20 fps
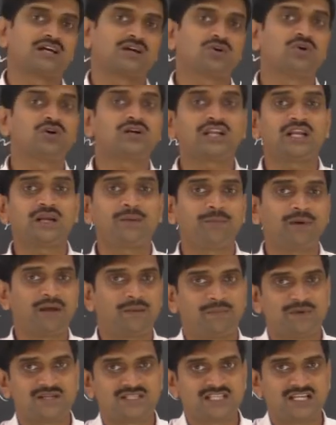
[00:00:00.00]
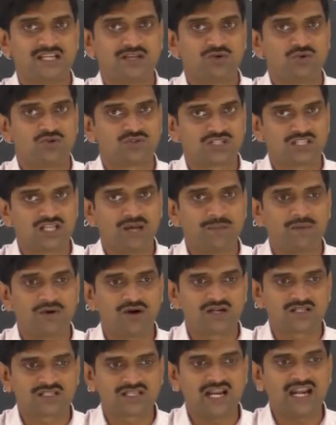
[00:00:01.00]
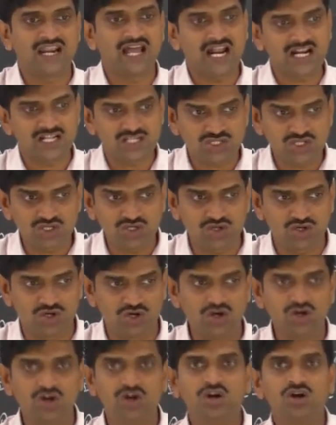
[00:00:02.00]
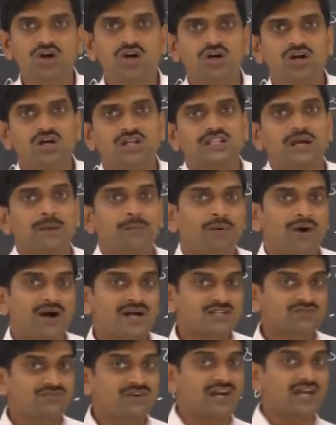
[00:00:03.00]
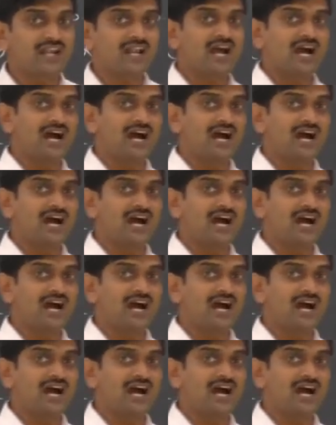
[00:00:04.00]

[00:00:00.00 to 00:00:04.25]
the cooking purpose they used the pots. And also the pots were